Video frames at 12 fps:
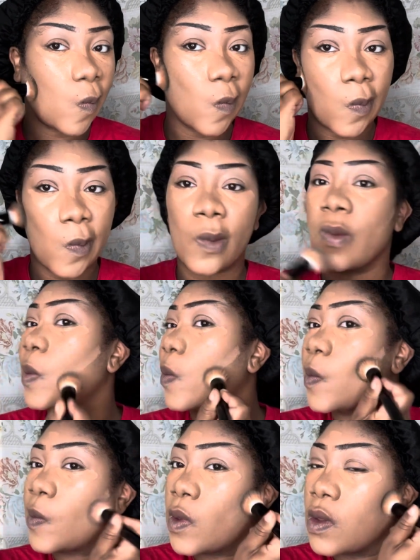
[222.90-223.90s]
I don't want to
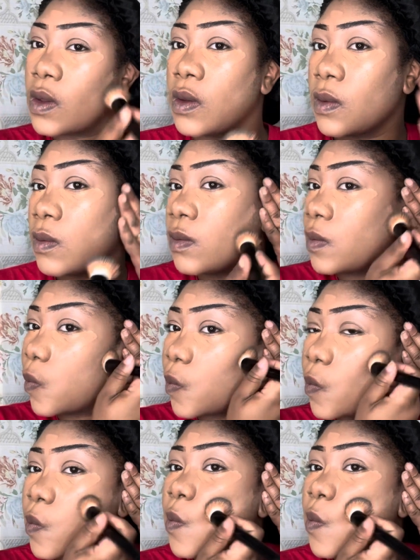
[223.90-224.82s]
have to embarrass nobody.